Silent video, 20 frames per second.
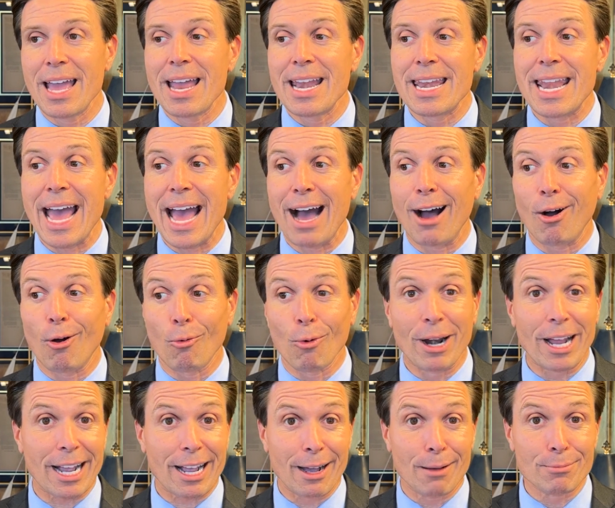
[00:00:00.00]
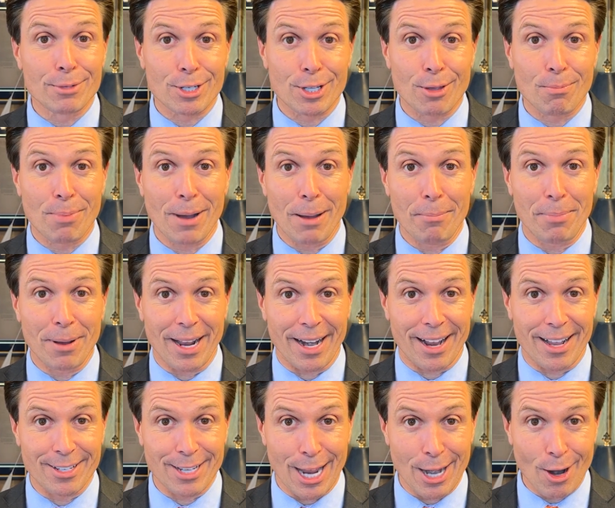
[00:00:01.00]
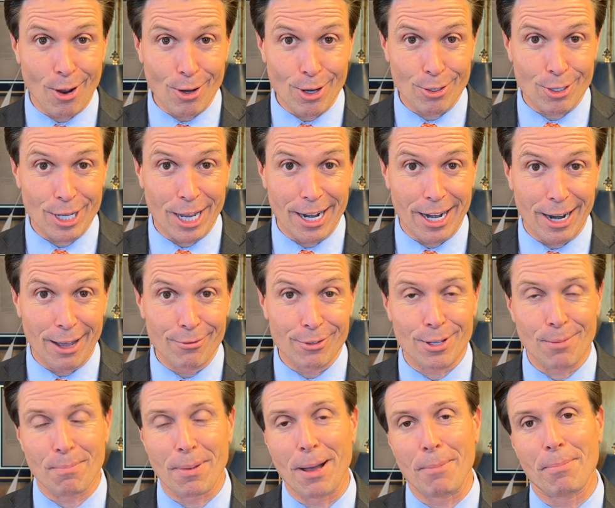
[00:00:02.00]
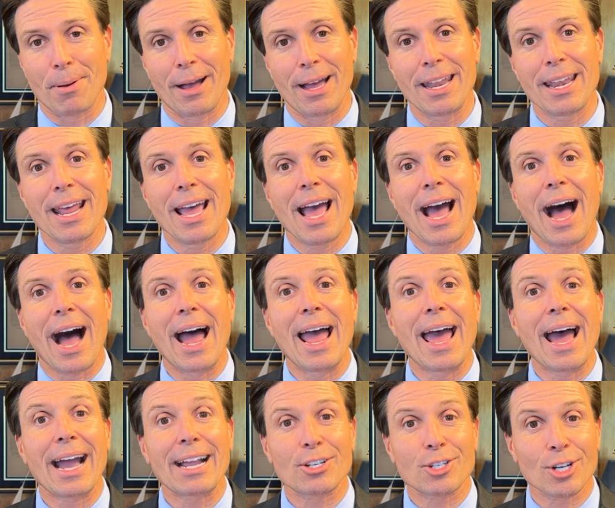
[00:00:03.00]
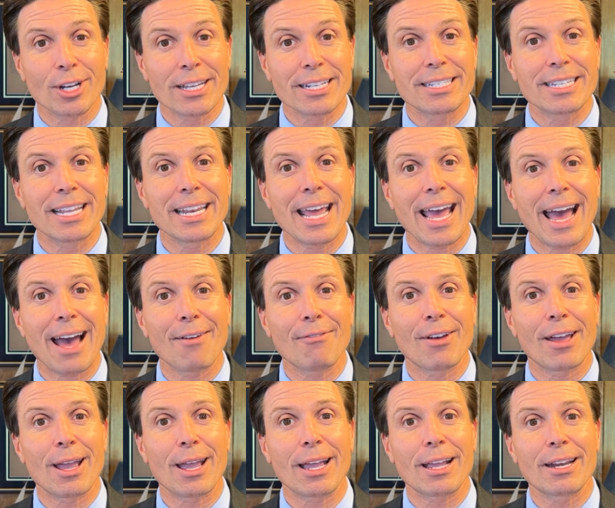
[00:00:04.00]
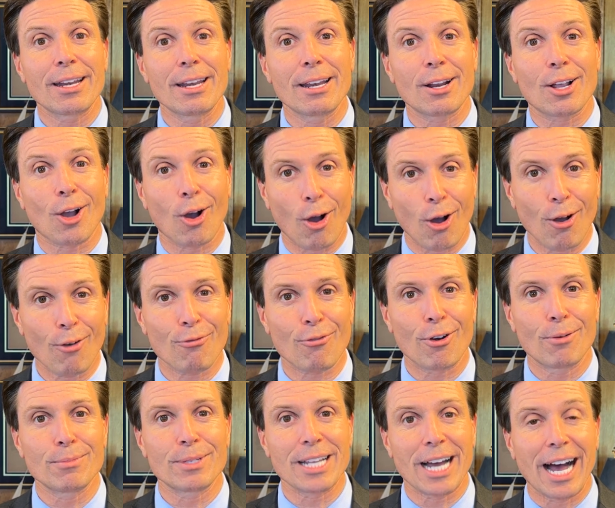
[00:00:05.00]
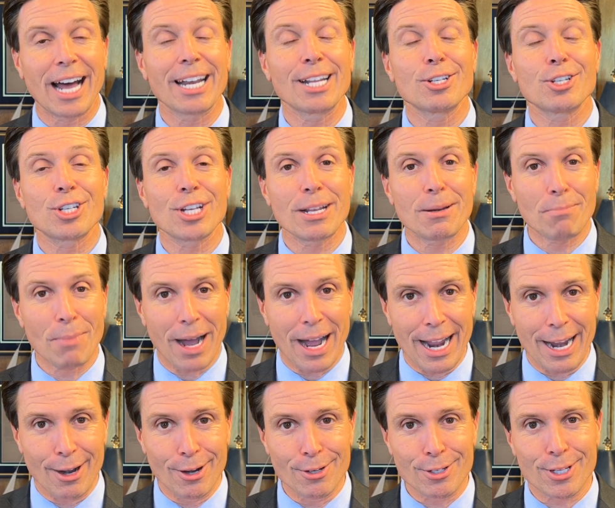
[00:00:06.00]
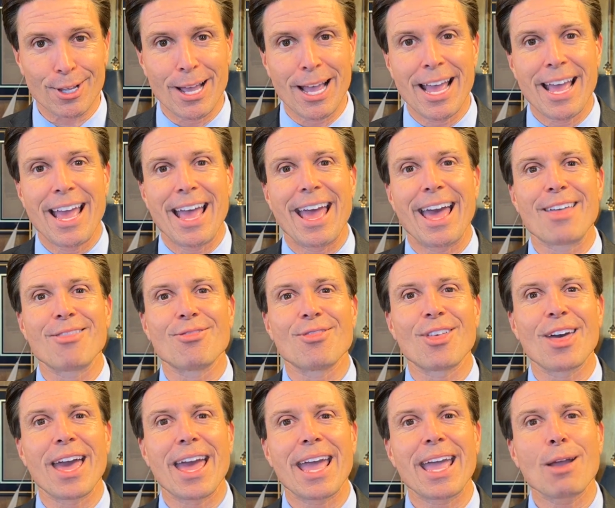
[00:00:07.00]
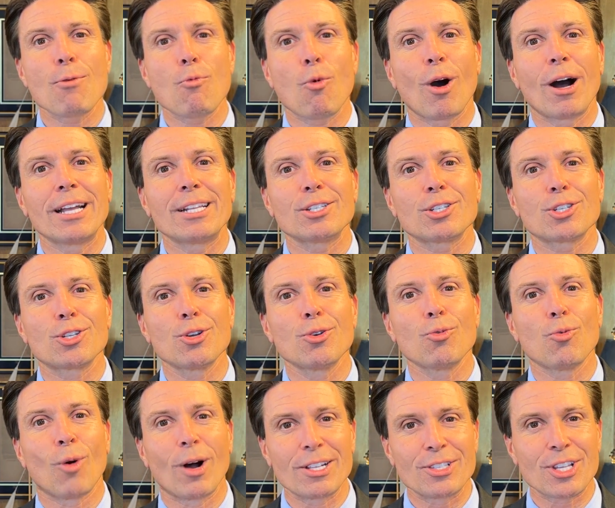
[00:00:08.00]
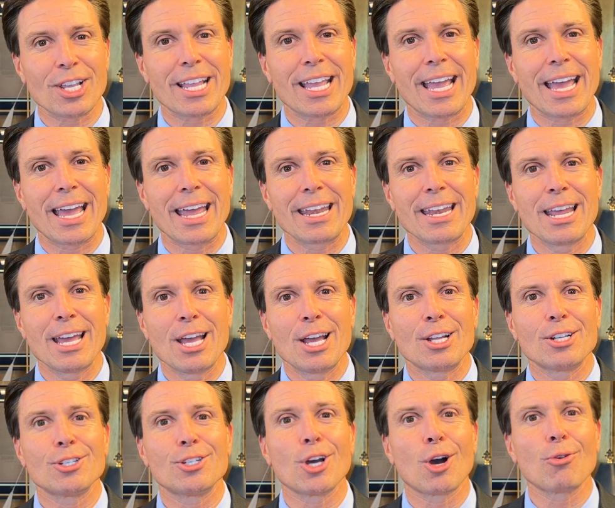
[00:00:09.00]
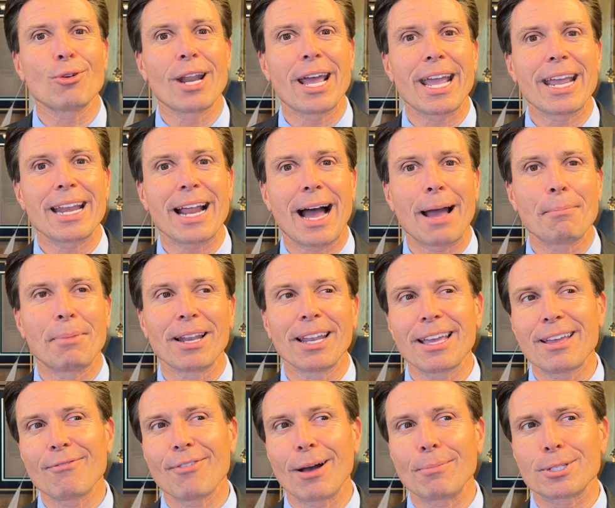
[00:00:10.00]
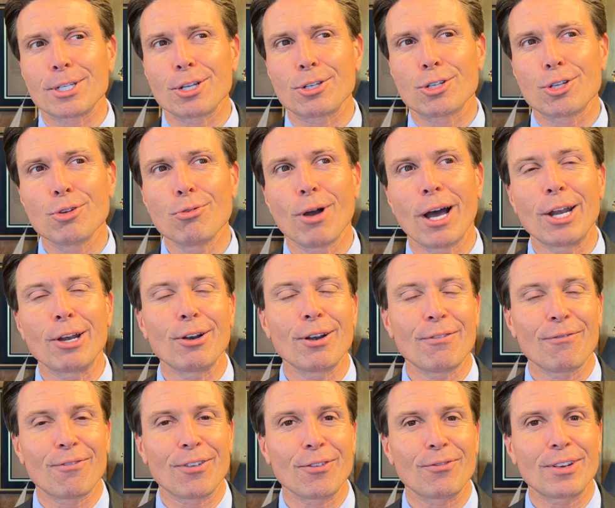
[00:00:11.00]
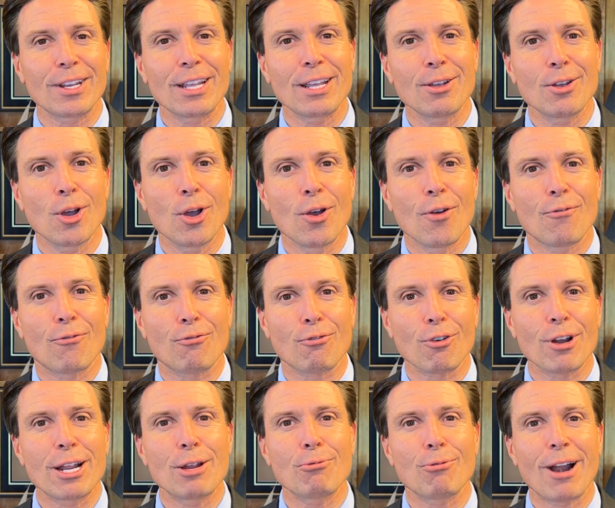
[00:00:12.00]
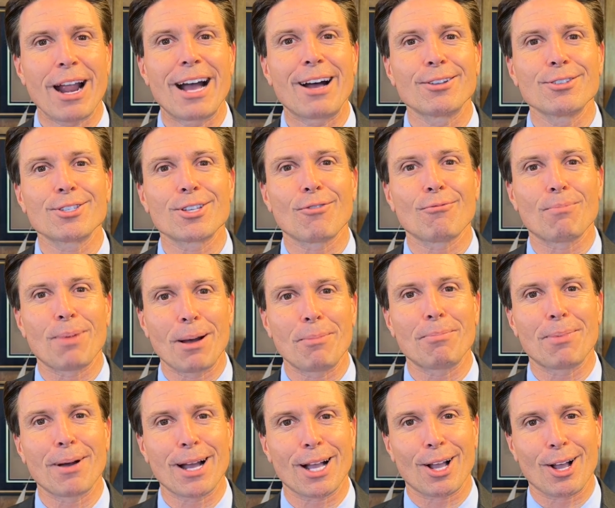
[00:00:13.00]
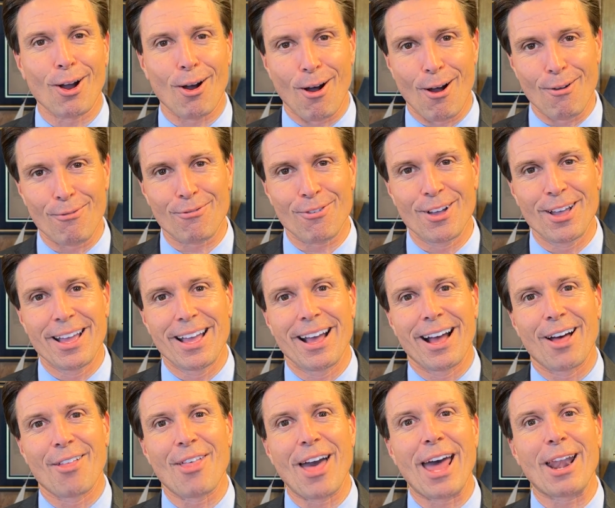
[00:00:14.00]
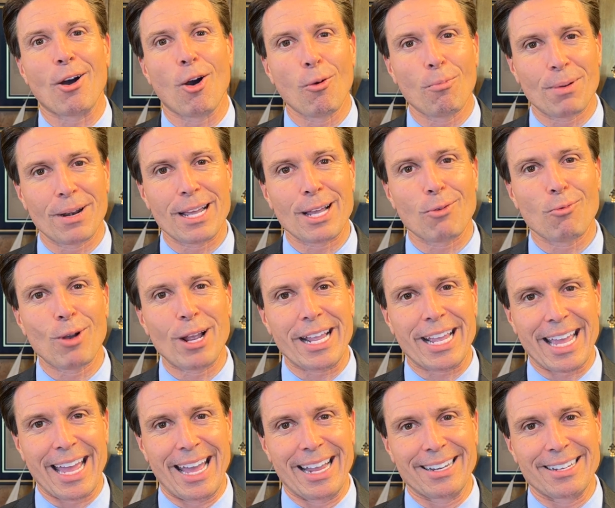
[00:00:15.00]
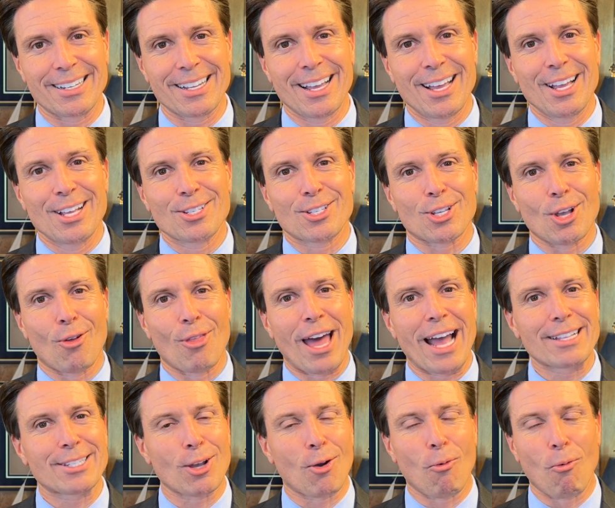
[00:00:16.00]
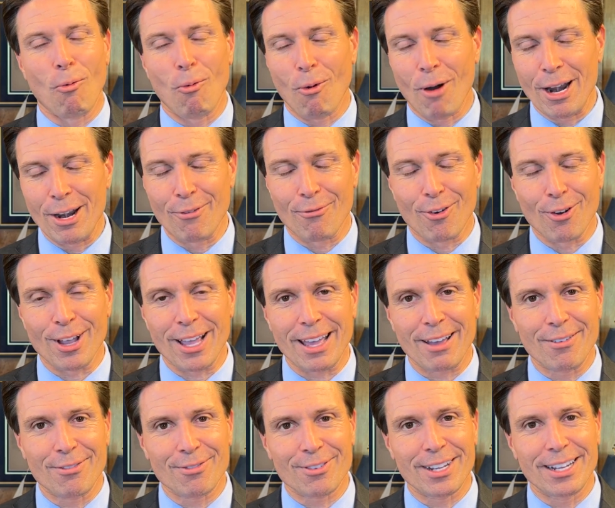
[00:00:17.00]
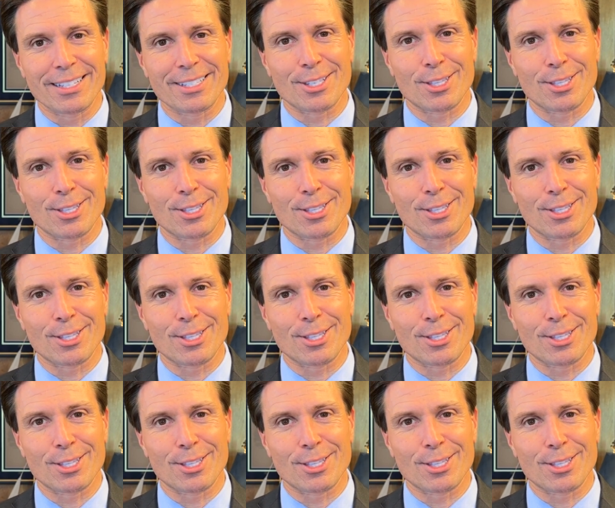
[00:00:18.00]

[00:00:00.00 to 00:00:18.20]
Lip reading: Now, when it comes to the putt-putt, because I know your son loves the putt-putt, I actually did have a call from Don and Jean Myers, and they want to once again donate, I believe, up to 250 free rounds of putt-putt golf that opening weekend. So that's a wonderful gift.